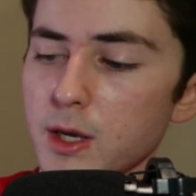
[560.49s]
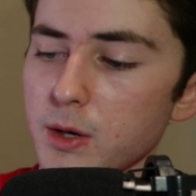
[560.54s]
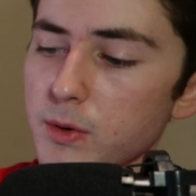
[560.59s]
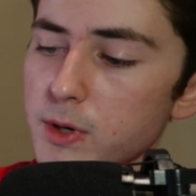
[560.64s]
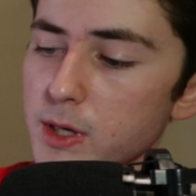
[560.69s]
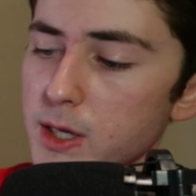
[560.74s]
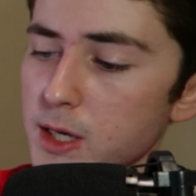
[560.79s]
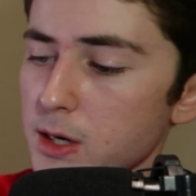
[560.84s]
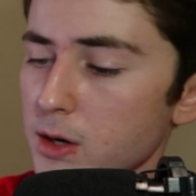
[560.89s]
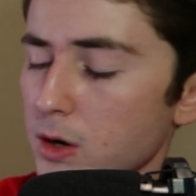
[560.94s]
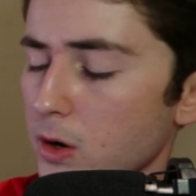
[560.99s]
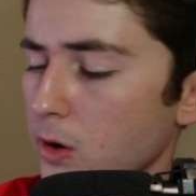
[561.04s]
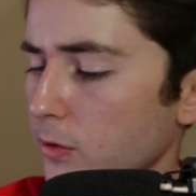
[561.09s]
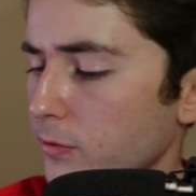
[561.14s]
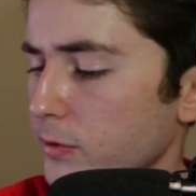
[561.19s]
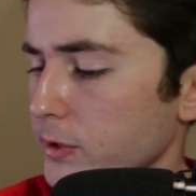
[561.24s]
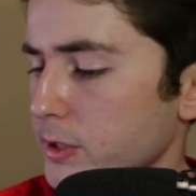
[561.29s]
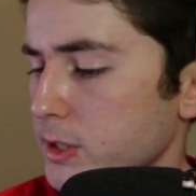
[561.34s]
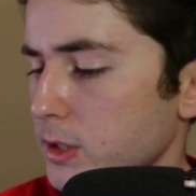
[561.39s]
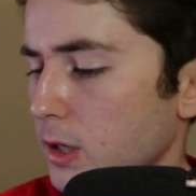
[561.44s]
We need all
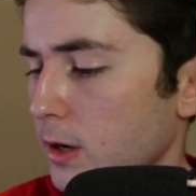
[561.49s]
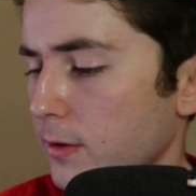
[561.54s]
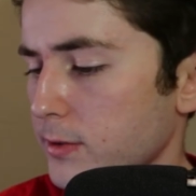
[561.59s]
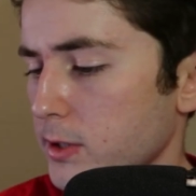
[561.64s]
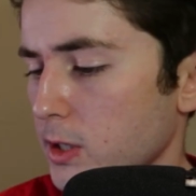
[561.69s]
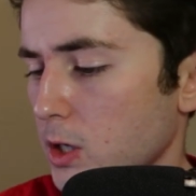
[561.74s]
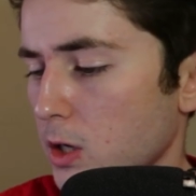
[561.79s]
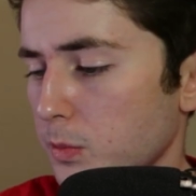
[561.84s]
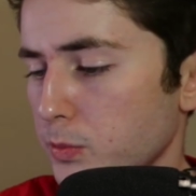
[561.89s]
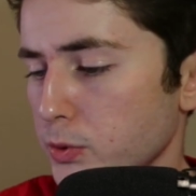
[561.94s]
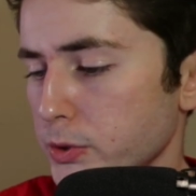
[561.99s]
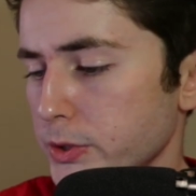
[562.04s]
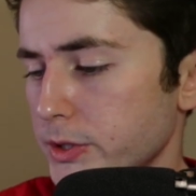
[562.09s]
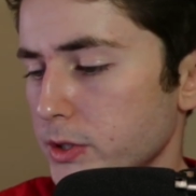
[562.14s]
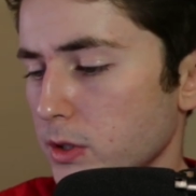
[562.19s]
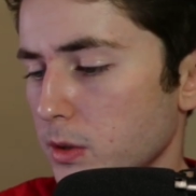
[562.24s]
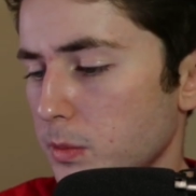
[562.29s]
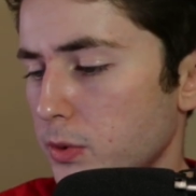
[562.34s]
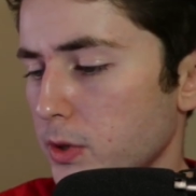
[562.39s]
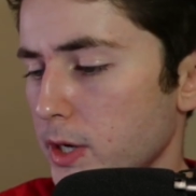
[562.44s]
of this stuff to help boost
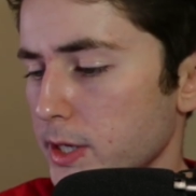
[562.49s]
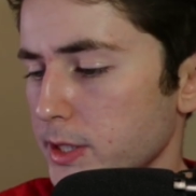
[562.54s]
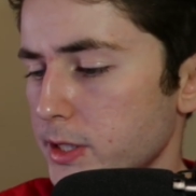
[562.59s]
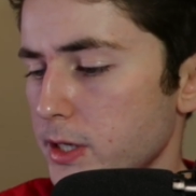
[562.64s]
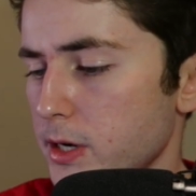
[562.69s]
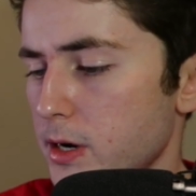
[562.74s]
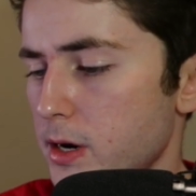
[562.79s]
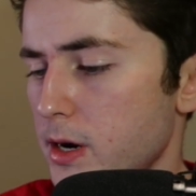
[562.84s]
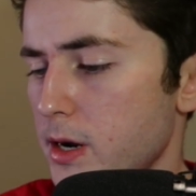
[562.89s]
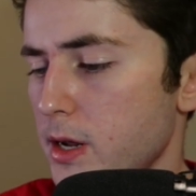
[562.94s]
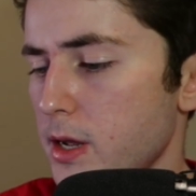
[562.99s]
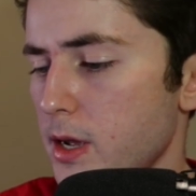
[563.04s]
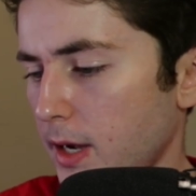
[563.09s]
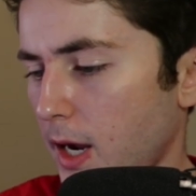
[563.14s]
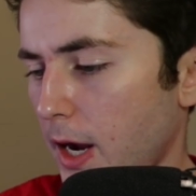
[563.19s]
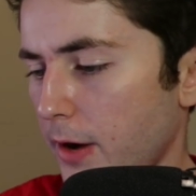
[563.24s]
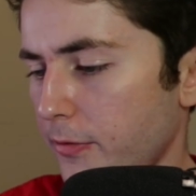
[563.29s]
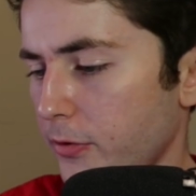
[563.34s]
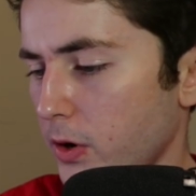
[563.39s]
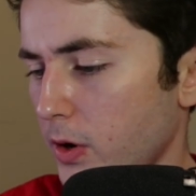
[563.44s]
our price here.
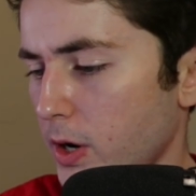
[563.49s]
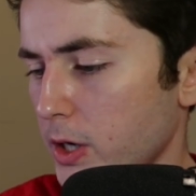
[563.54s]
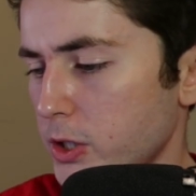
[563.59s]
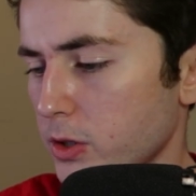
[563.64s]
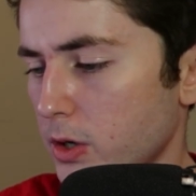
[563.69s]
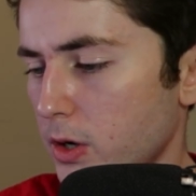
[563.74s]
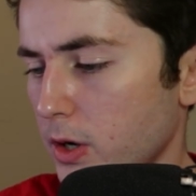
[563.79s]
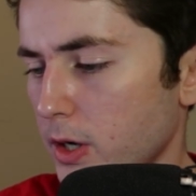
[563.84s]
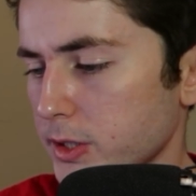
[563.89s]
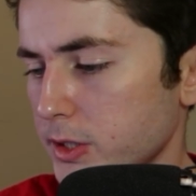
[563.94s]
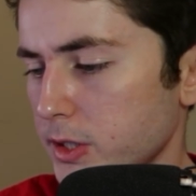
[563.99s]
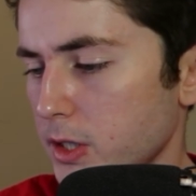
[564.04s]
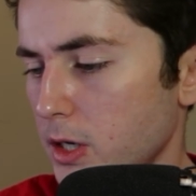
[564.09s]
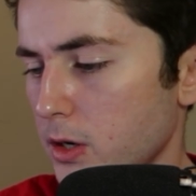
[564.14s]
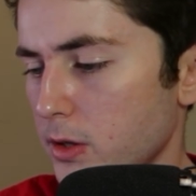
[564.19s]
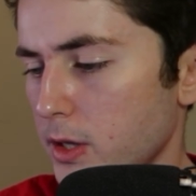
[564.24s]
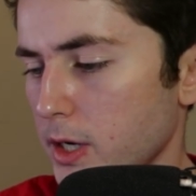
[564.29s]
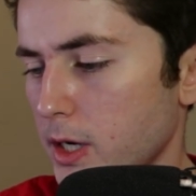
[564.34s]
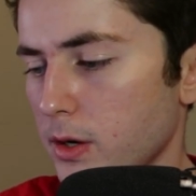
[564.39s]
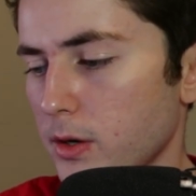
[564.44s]
For no extra cost
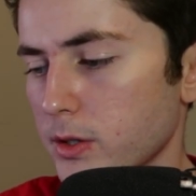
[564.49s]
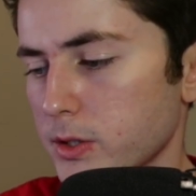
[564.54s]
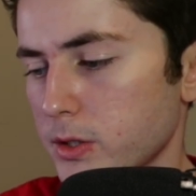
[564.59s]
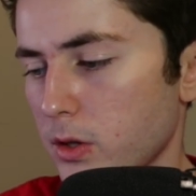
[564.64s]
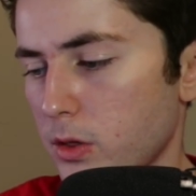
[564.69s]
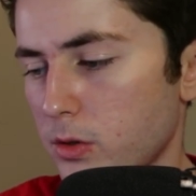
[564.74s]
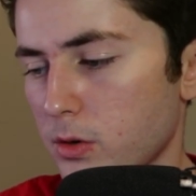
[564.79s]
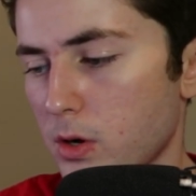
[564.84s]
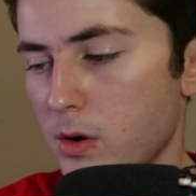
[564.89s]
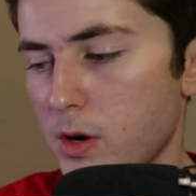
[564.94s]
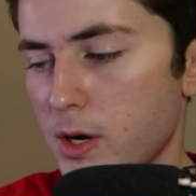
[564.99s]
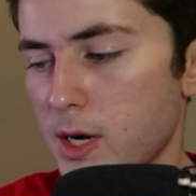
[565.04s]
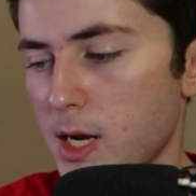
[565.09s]
here, they can also throw